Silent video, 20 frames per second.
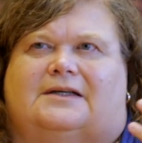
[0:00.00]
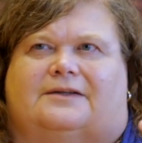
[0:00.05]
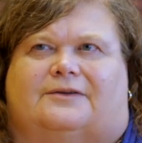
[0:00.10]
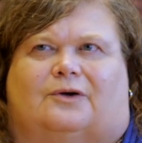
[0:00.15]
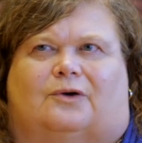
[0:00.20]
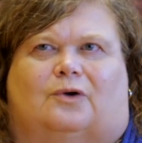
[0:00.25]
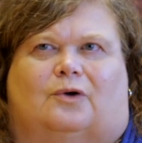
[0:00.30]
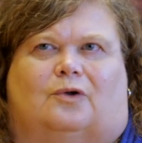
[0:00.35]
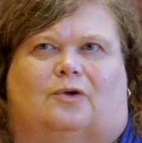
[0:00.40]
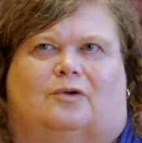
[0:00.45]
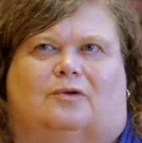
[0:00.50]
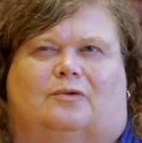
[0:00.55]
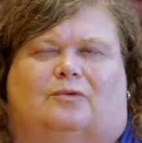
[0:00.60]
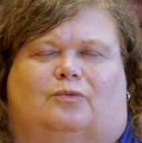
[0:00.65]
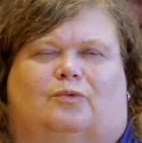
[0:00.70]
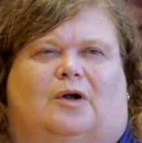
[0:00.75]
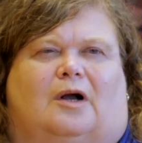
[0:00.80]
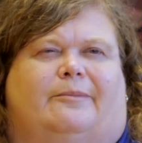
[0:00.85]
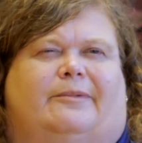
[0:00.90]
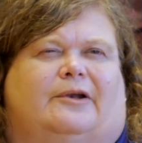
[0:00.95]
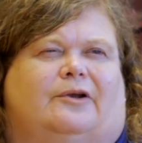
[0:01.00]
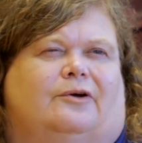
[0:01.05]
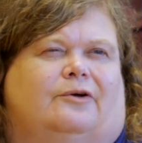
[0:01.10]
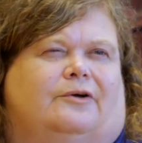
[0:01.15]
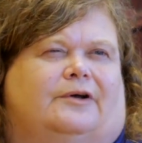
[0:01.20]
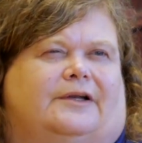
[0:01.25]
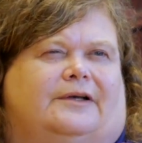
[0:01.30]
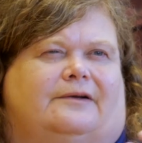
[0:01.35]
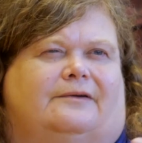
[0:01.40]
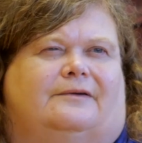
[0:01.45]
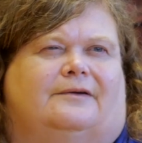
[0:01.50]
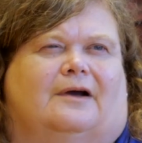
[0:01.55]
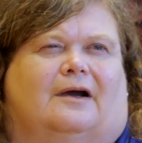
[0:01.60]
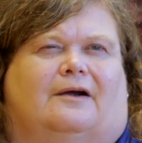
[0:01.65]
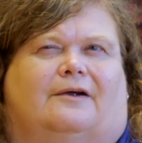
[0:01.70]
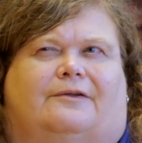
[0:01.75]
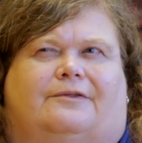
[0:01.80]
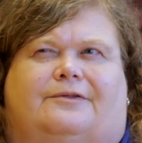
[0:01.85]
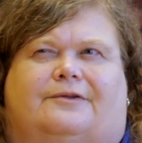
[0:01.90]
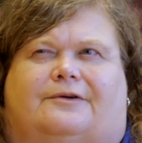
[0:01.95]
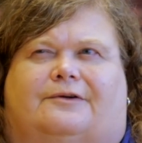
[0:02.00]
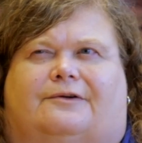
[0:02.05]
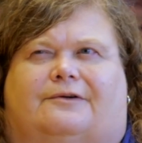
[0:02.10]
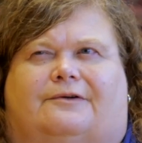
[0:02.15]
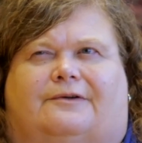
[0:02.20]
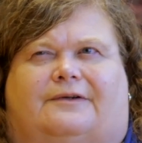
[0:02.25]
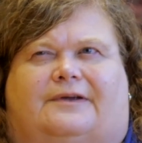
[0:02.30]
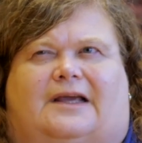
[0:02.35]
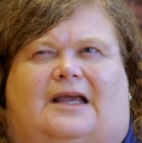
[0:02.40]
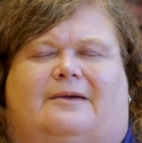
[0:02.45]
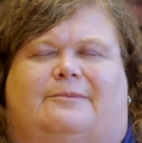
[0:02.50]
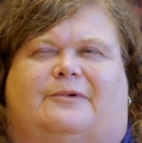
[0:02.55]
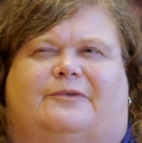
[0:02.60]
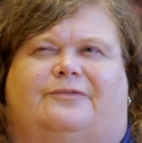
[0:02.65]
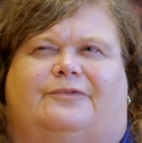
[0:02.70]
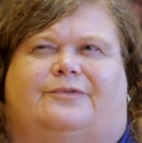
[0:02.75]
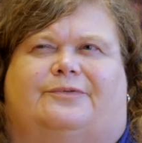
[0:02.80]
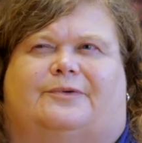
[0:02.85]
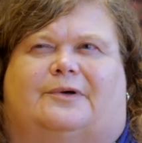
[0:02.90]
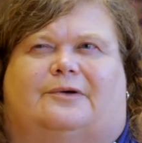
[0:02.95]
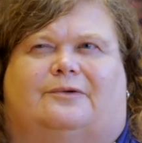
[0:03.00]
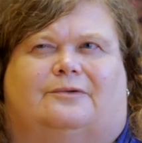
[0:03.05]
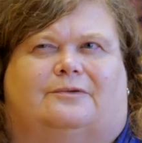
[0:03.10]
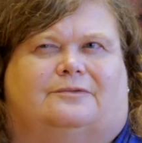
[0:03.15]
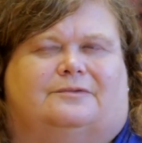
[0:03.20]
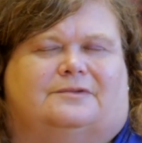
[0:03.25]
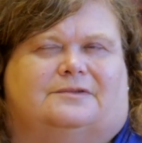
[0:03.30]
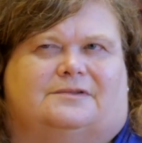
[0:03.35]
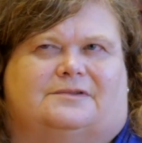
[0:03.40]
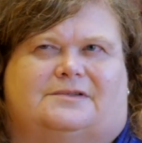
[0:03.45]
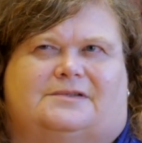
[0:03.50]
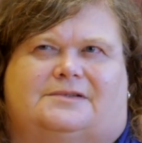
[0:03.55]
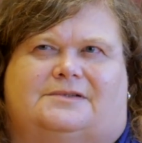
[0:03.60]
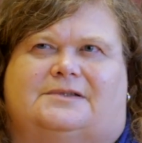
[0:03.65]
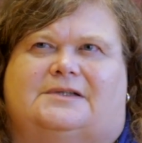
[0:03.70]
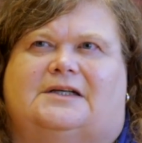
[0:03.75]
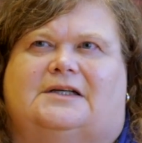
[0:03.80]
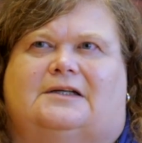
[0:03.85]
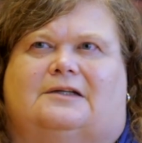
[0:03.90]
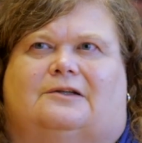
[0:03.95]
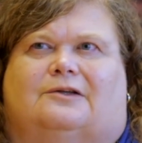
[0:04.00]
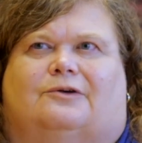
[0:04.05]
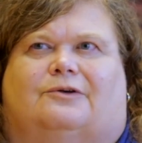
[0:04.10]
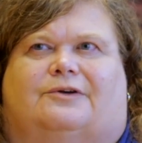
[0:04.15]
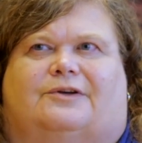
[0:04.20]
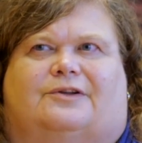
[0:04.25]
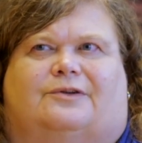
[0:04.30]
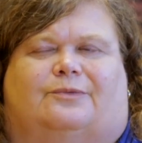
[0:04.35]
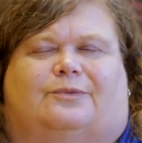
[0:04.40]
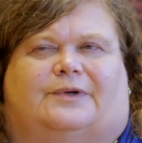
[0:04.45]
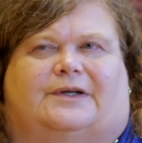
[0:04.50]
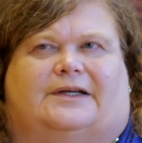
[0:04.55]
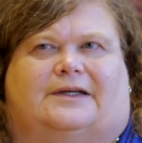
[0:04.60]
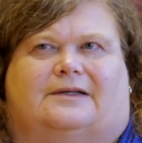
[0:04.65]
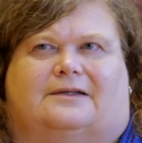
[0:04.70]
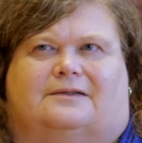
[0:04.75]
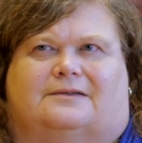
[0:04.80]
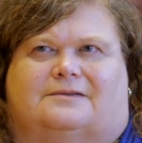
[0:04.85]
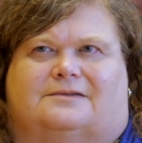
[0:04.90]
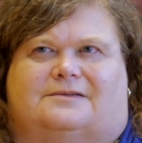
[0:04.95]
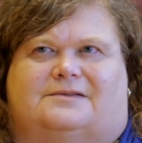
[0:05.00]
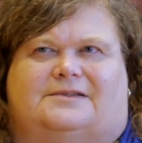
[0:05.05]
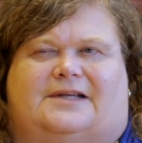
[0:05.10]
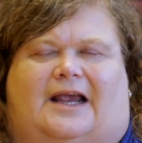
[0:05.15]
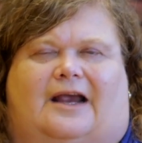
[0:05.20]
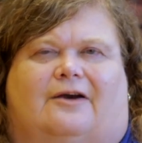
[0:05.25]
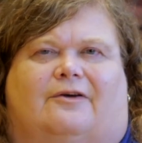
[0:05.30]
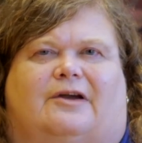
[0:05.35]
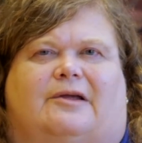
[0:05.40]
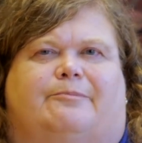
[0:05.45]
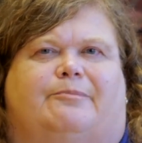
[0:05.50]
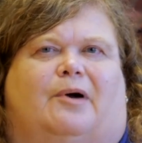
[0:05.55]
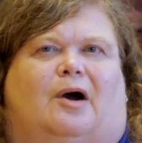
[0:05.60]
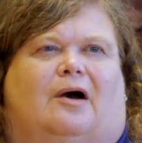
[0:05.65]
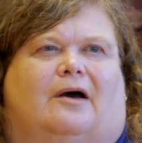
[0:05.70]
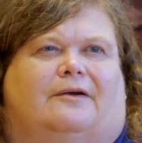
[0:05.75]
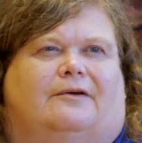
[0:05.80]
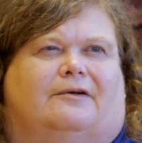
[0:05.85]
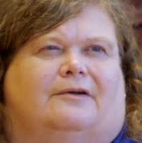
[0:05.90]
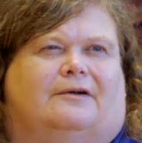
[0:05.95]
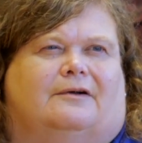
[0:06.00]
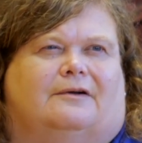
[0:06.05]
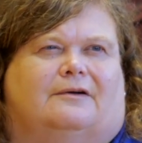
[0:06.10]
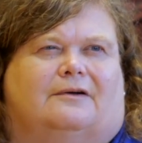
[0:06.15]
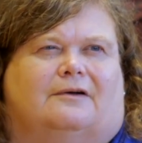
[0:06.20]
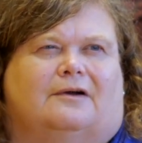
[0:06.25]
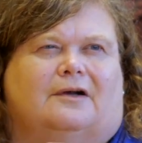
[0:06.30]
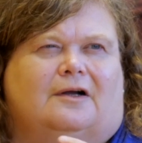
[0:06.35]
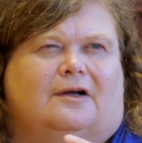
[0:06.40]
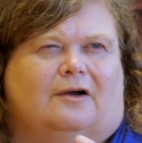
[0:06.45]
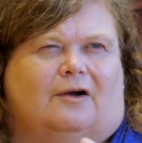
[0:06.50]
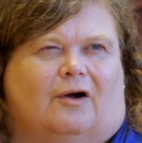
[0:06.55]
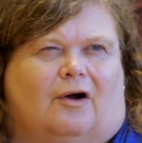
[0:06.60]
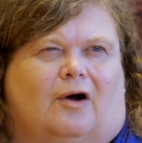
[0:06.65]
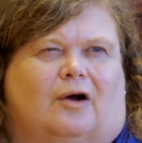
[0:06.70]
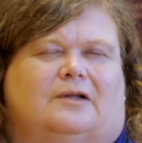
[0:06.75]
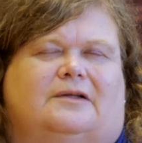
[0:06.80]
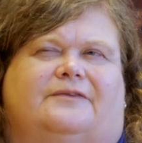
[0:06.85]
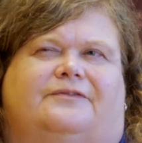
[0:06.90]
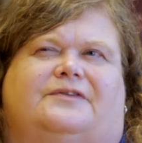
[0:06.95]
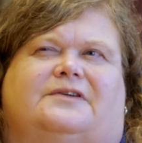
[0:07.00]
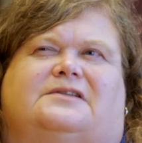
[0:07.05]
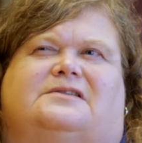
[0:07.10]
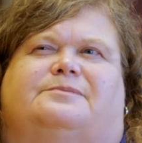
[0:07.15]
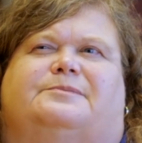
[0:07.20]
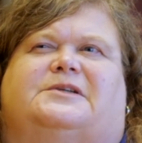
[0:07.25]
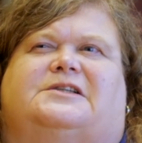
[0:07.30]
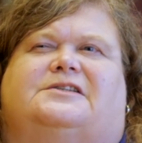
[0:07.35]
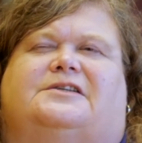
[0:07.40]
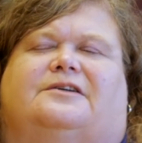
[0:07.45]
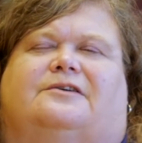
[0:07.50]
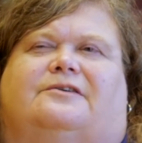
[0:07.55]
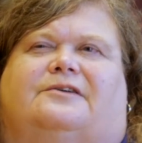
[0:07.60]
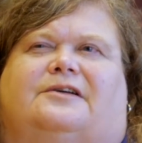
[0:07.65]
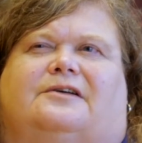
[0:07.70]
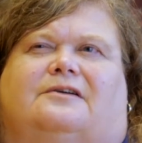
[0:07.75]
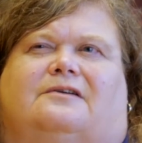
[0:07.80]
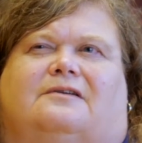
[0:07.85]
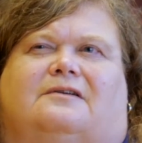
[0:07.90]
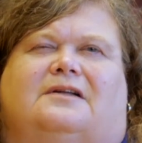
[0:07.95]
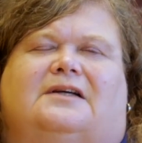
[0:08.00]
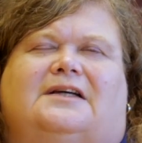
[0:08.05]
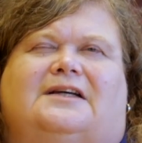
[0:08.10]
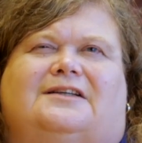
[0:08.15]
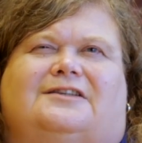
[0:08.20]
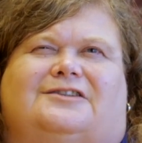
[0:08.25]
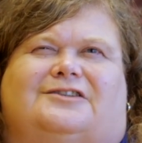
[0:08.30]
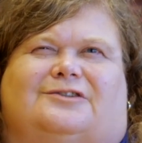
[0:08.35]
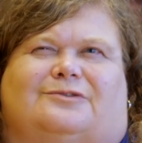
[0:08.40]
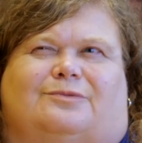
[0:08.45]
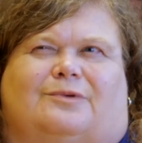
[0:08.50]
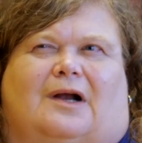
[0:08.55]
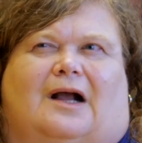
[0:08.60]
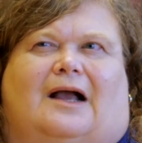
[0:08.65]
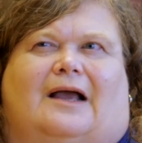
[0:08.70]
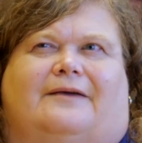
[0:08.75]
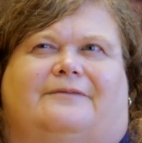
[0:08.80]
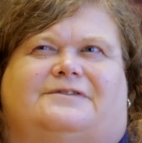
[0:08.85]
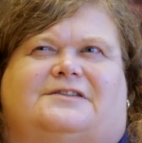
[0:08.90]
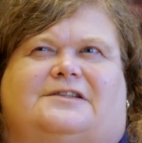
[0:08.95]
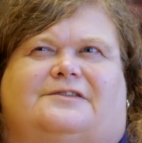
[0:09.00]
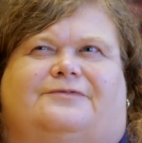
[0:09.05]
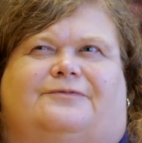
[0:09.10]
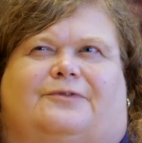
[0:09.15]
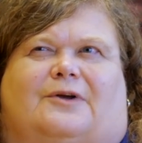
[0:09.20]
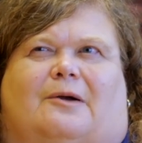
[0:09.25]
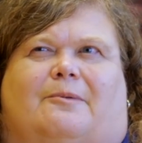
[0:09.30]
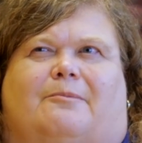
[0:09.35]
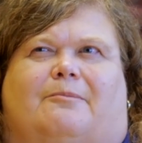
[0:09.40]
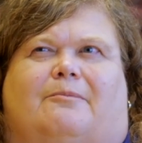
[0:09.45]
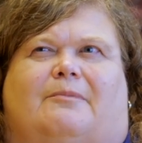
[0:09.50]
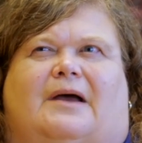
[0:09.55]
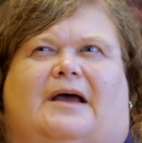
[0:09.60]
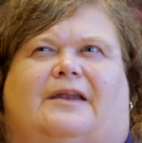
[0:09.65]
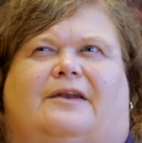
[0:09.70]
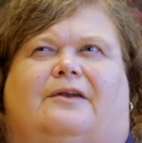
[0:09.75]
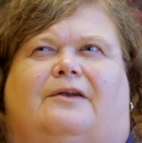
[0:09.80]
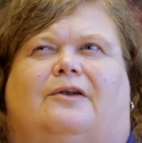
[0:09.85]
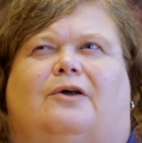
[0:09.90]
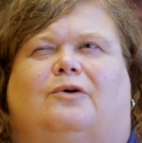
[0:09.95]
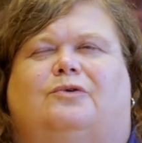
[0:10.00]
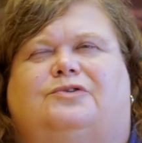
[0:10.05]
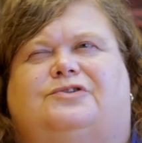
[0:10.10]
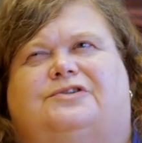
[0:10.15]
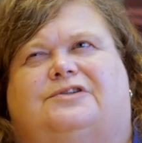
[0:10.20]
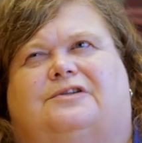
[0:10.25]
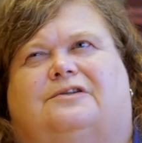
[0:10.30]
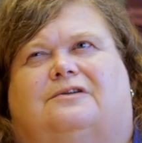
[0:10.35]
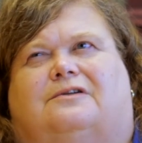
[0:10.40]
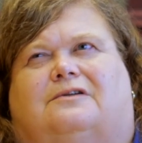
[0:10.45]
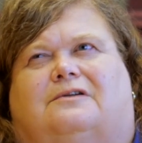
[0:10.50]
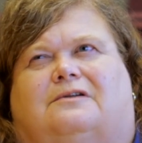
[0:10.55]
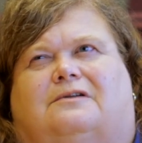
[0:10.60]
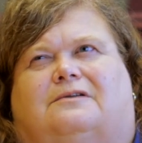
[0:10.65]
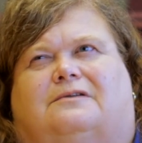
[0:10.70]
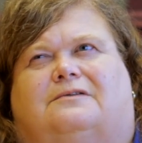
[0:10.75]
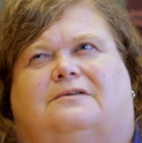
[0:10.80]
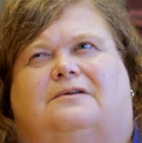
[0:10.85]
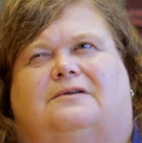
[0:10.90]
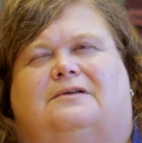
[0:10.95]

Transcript: The whole Robin Hood, Arthur, Game of Thrones, Lord of the Rings, Harry Potter, all of this material derives from a notional